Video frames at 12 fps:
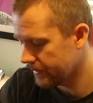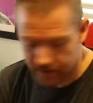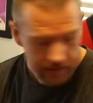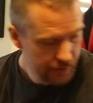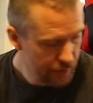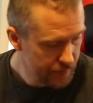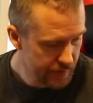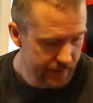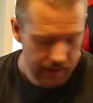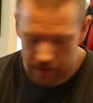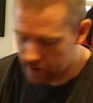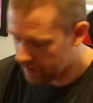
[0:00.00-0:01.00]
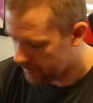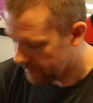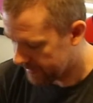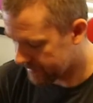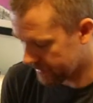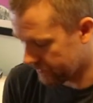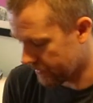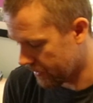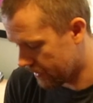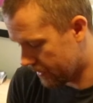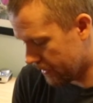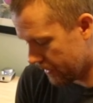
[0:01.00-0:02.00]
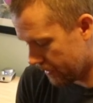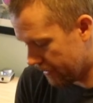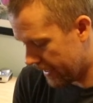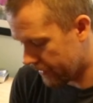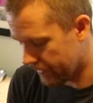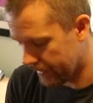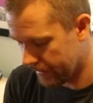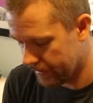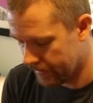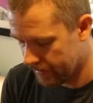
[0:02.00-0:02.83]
It uses a massive battery,